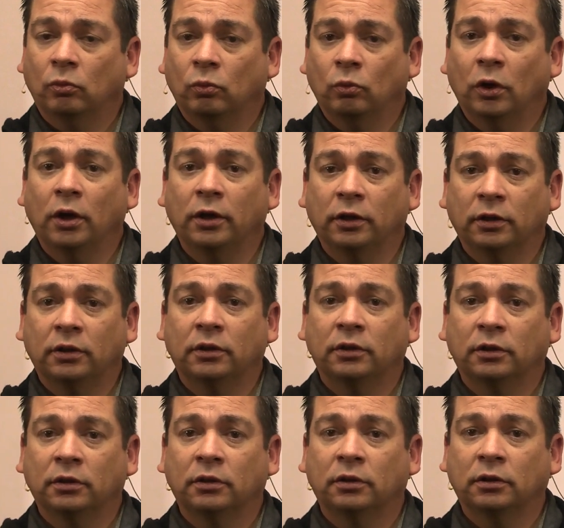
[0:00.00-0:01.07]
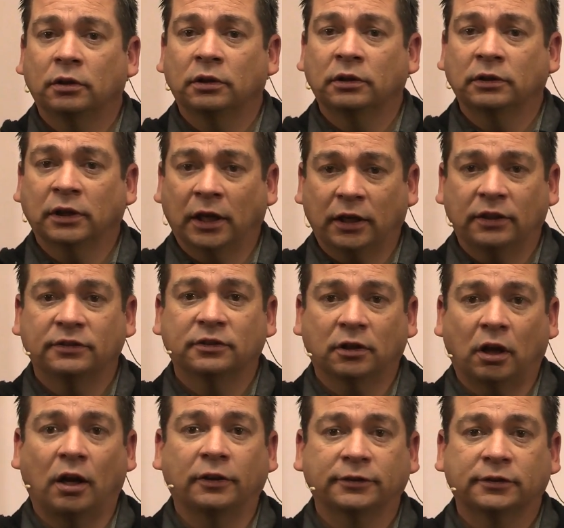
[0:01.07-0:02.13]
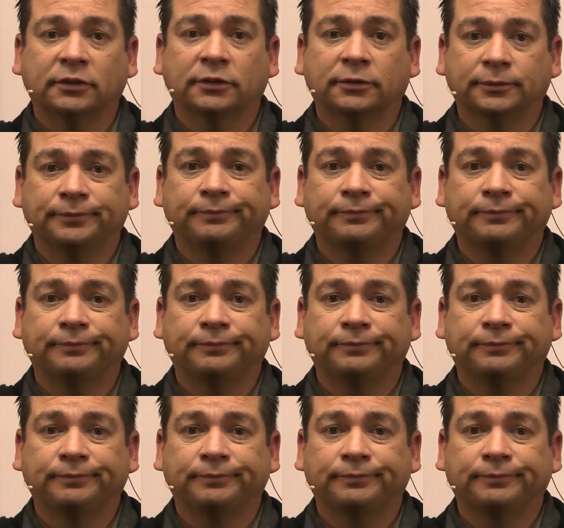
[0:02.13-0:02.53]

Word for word: one that is lost.